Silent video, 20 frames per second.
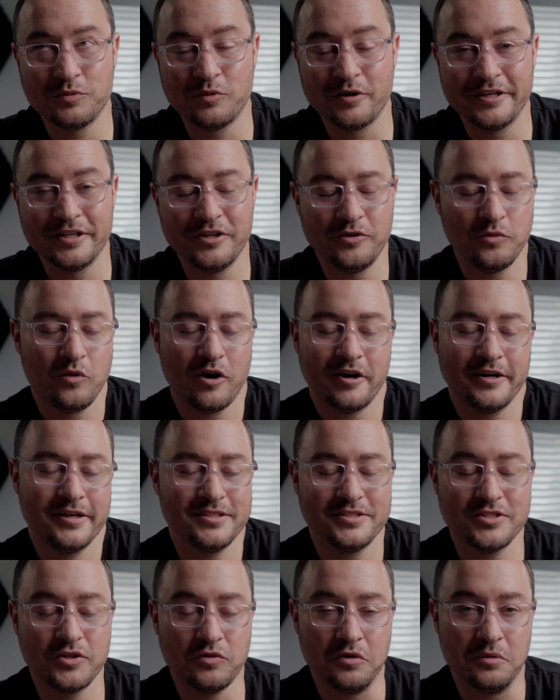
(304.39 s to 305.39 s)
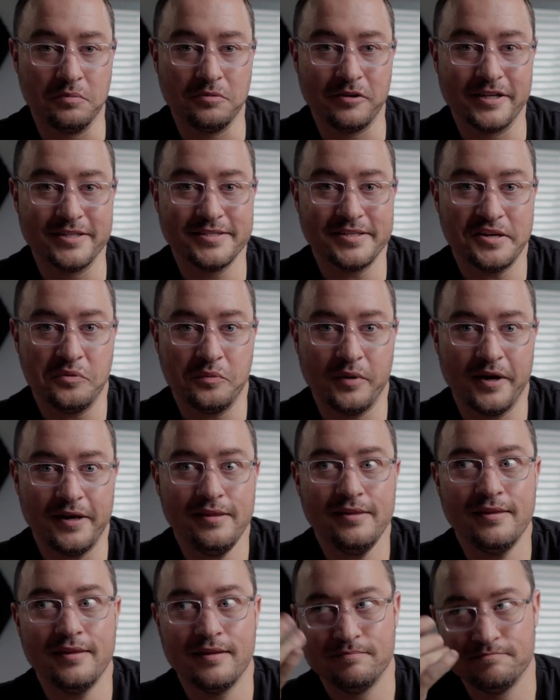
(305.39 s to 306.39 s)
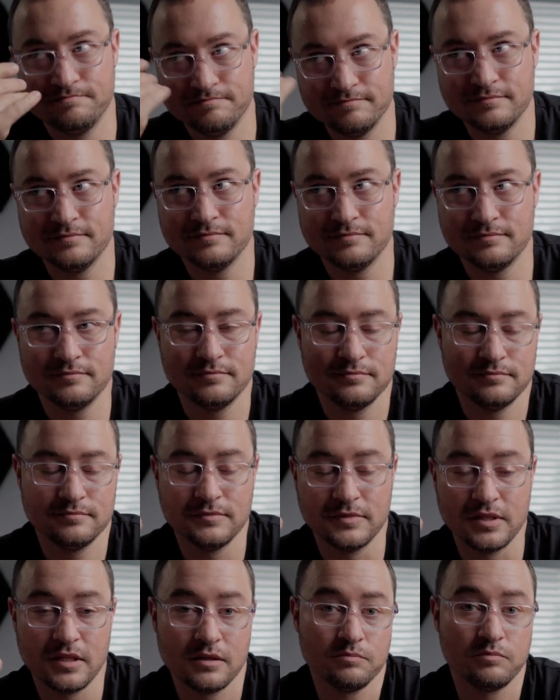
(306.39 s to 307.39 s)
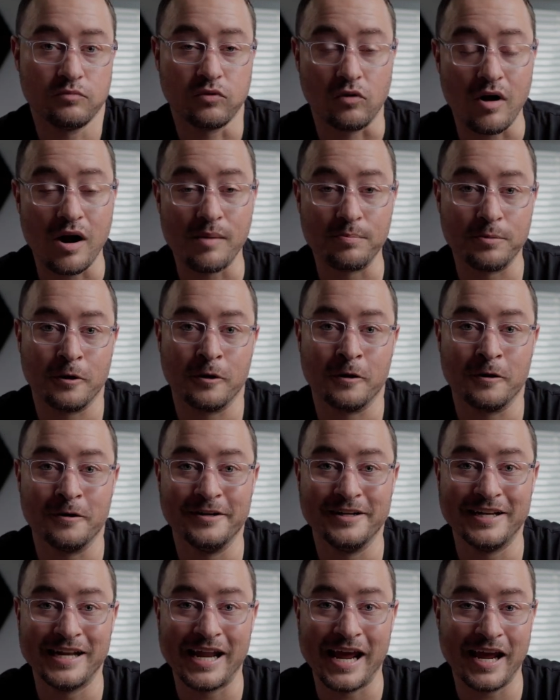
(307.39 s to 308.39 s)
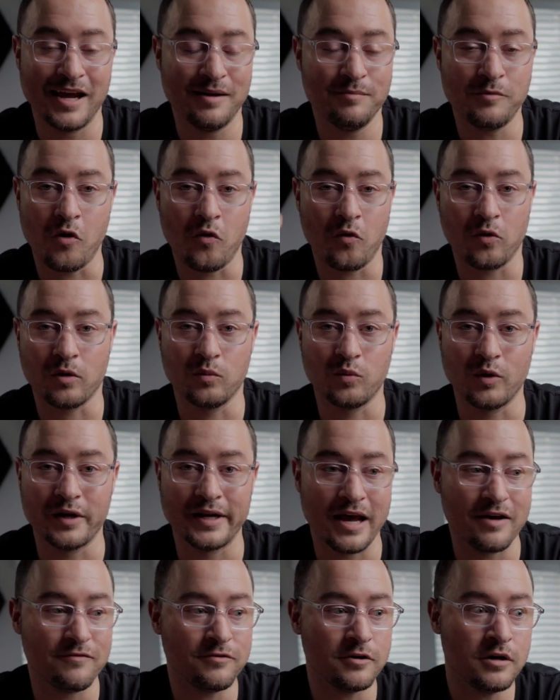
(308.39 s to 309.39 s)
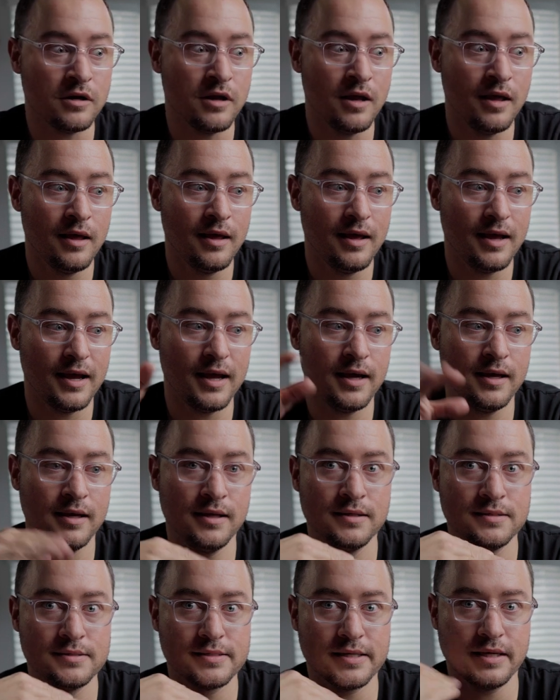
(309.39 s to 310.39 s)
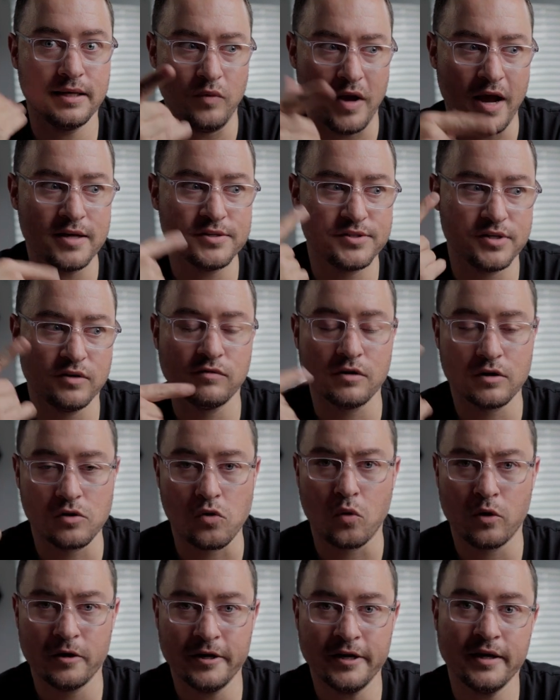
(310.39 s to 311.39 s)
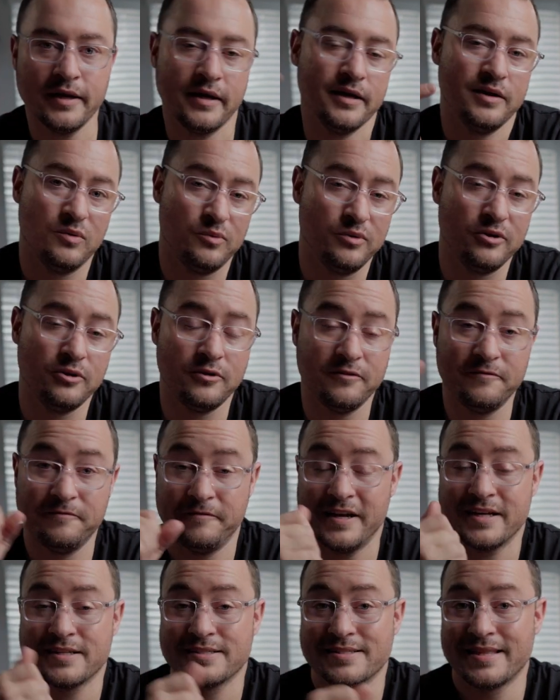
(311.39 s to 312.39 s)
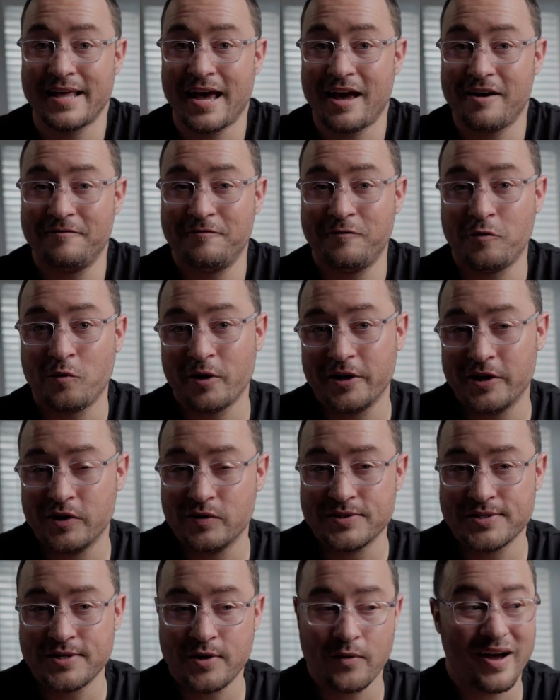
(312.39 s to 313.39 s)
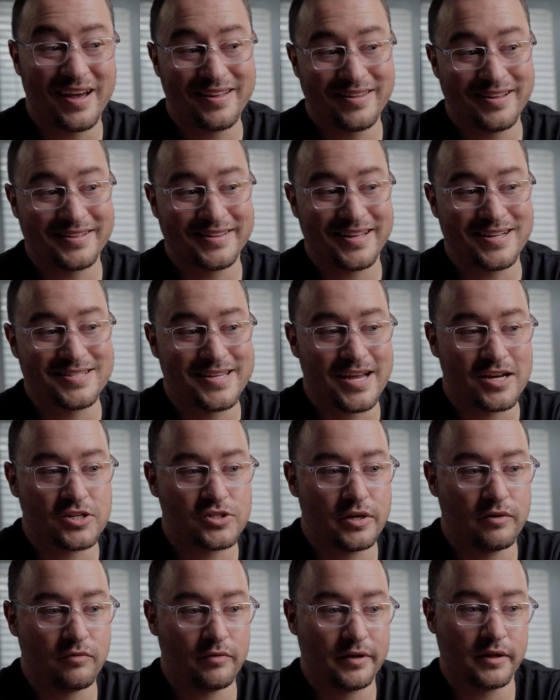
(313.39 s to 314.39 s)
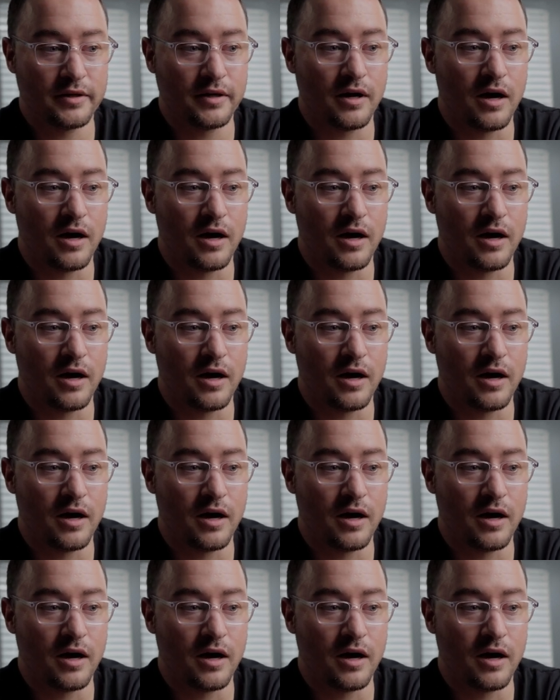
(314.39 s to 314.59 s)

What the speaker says: what do you want it to replace it with, the proper name or whatever. And as you're recording, it will fix that for you. So I think that's actually really